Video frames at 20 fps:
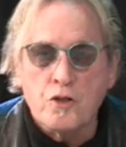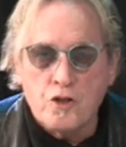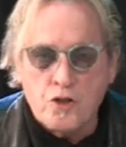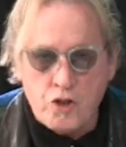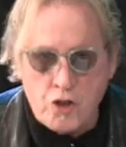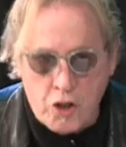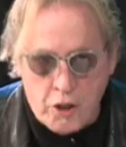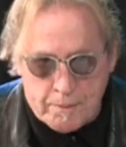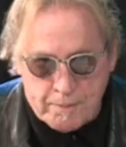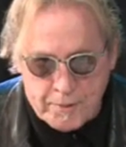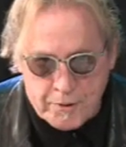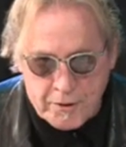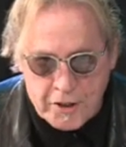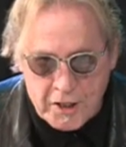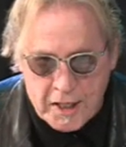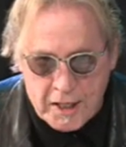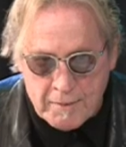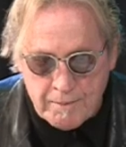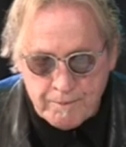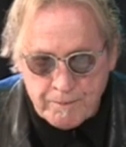
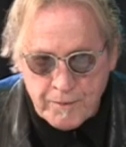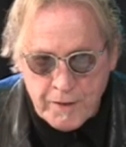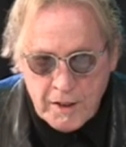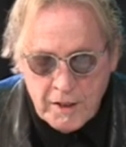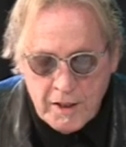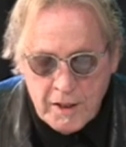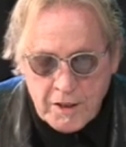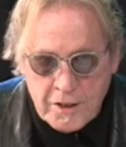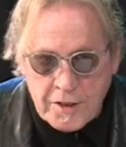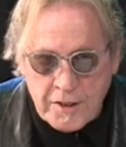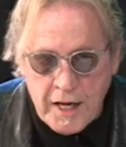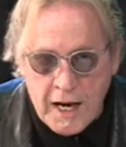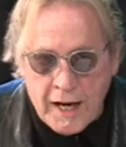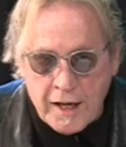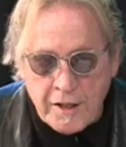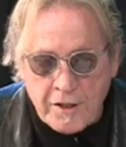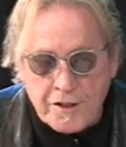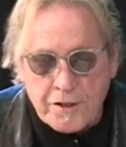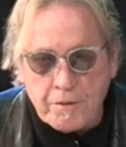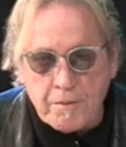Gypsy. Stan
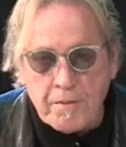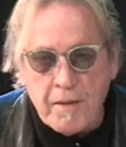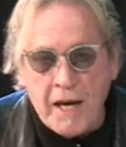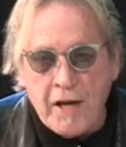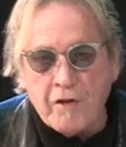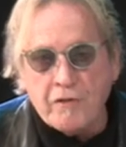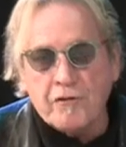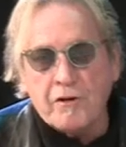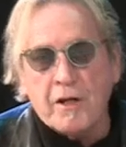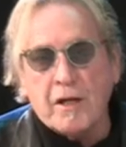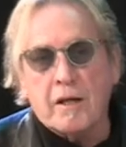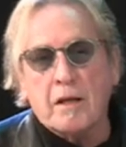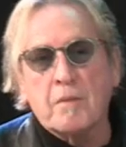is an amazing